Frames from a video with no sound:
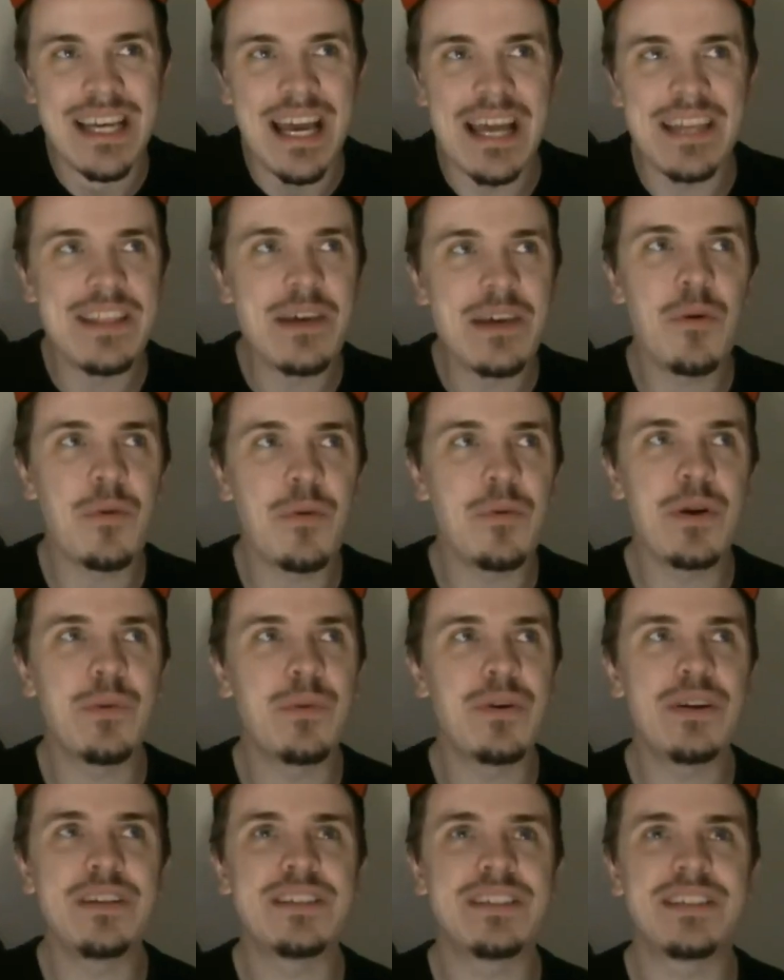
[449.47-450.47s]
And then when we
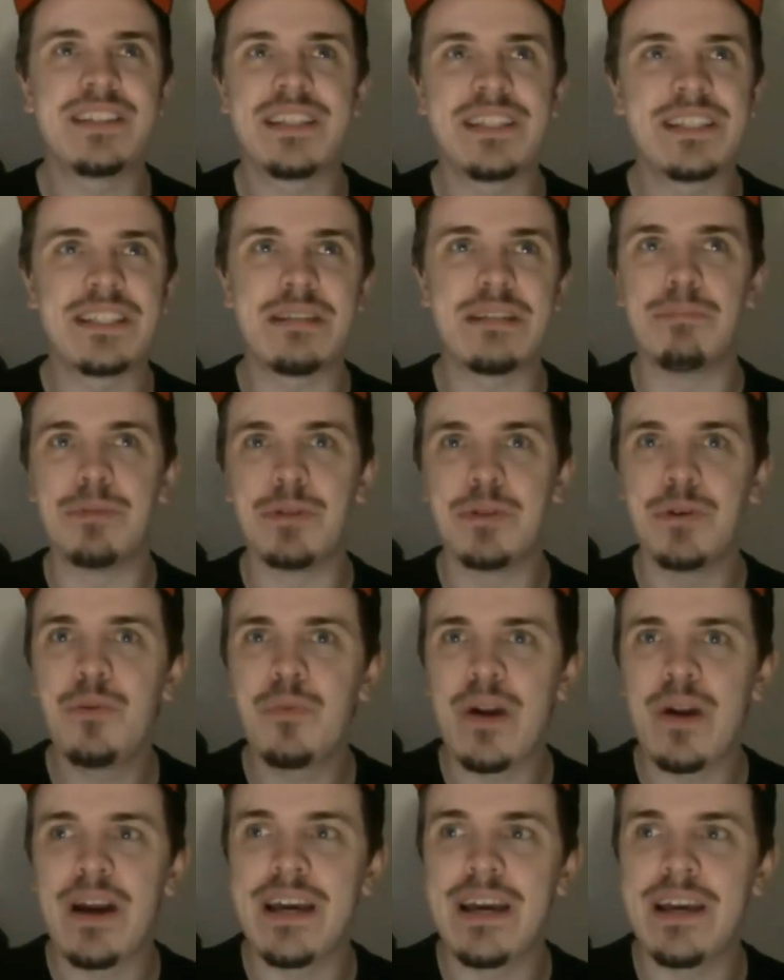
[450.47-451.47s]
went to, to
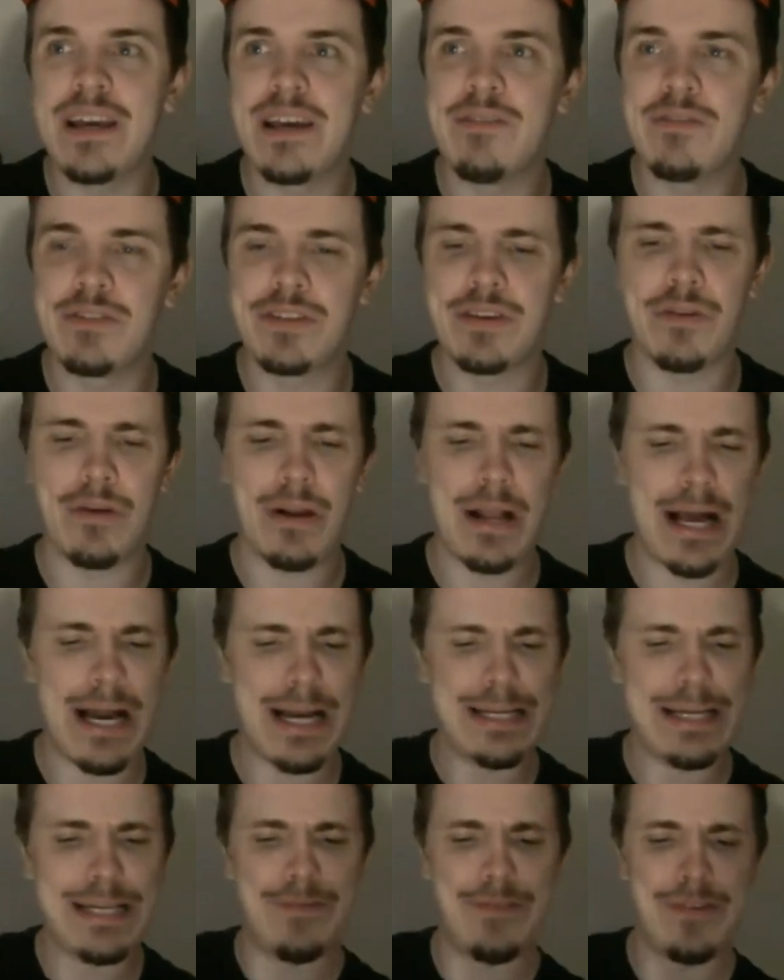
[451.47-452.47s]
Blu-ray, it was either high
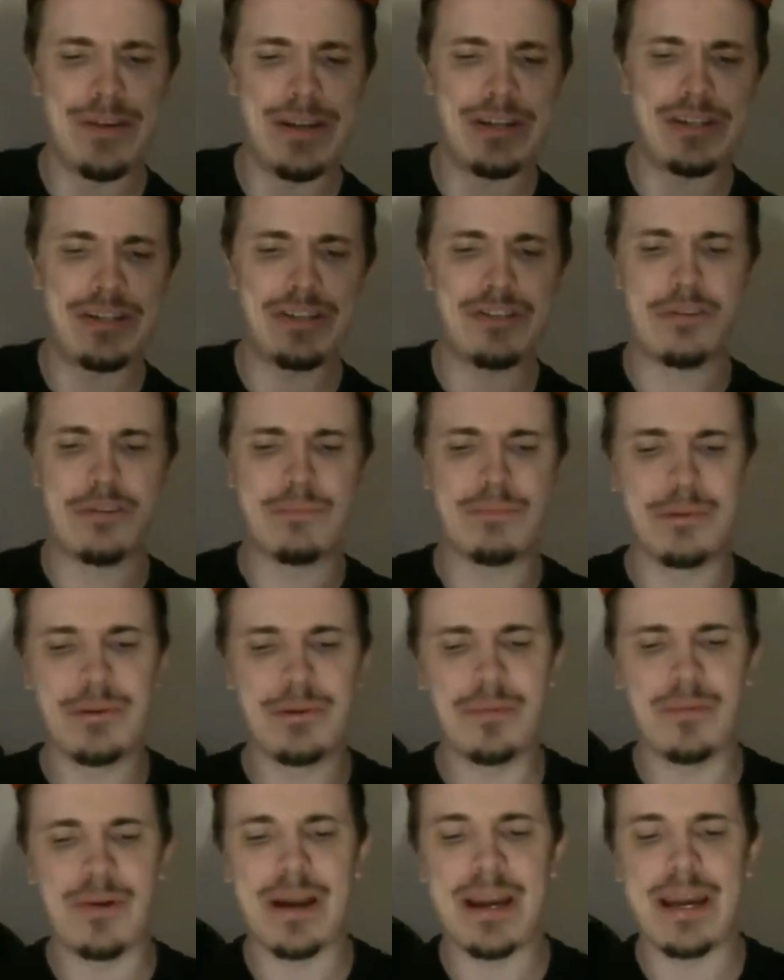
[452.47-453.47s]
definition or
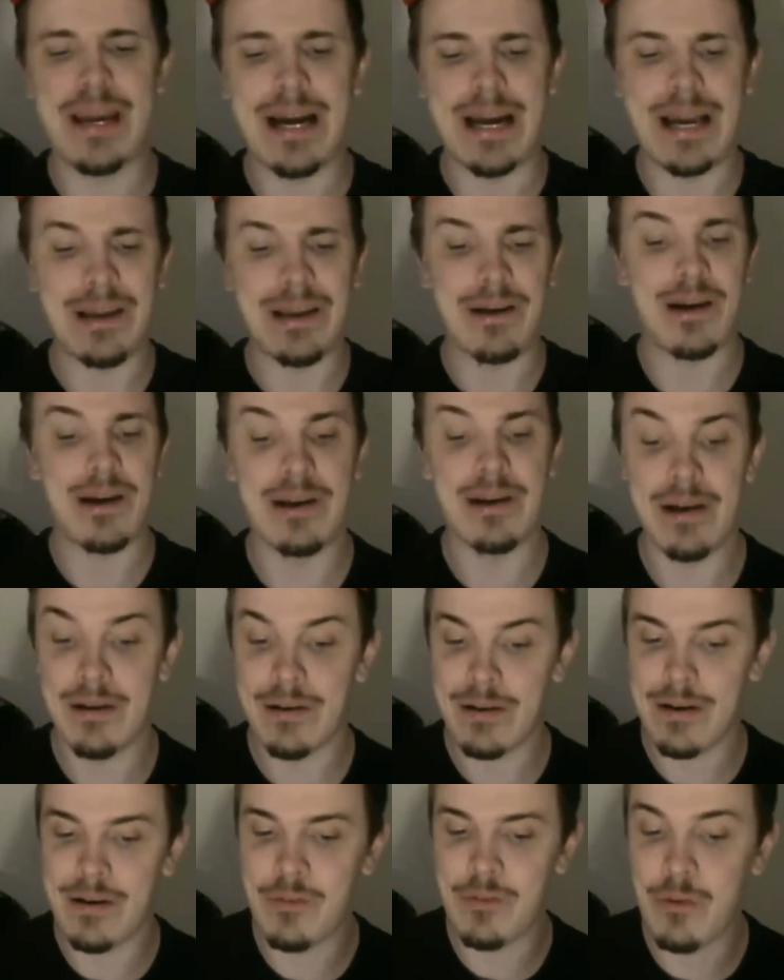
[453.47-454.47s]
Blu-ray. I, I
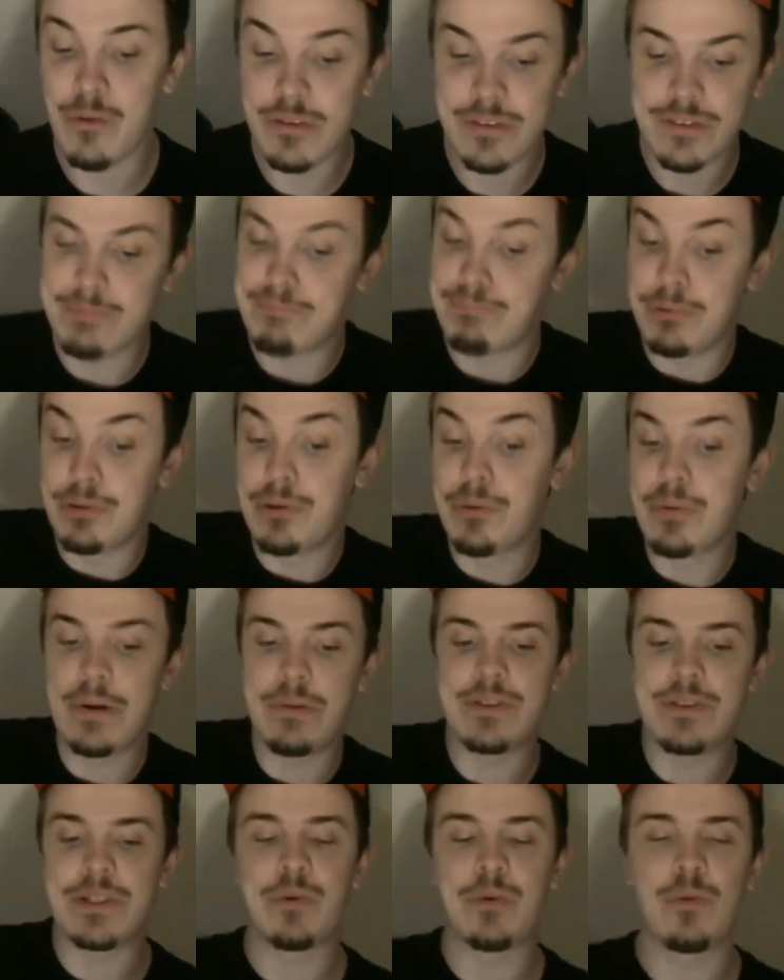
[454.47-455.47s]
of course Blu-ray
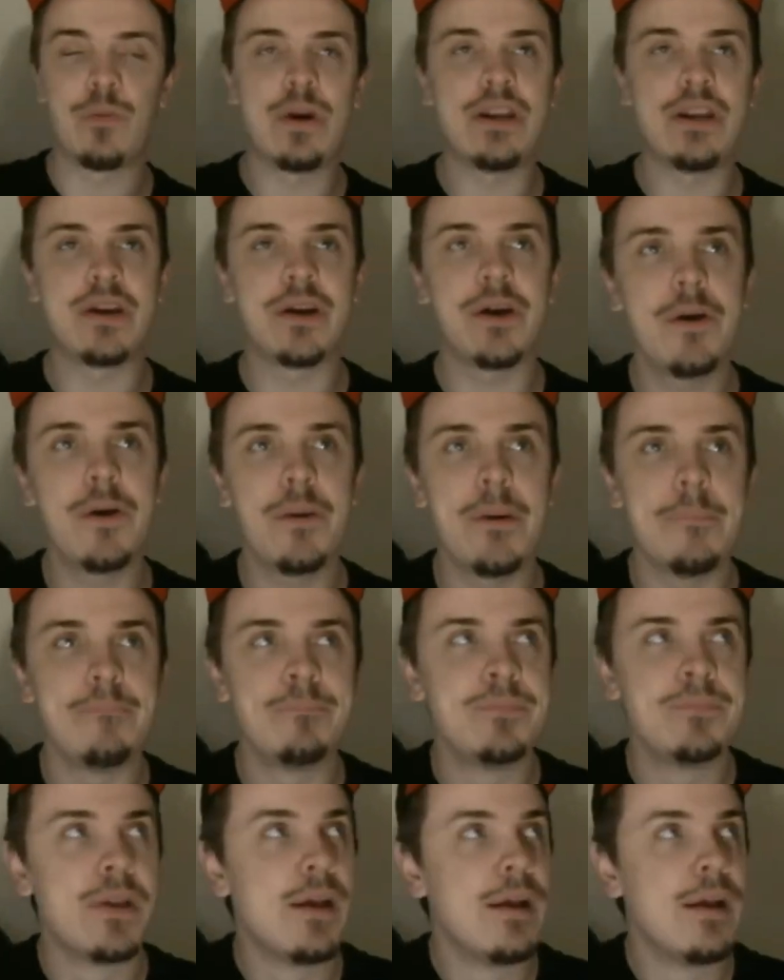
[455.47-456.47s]
was the way to go, and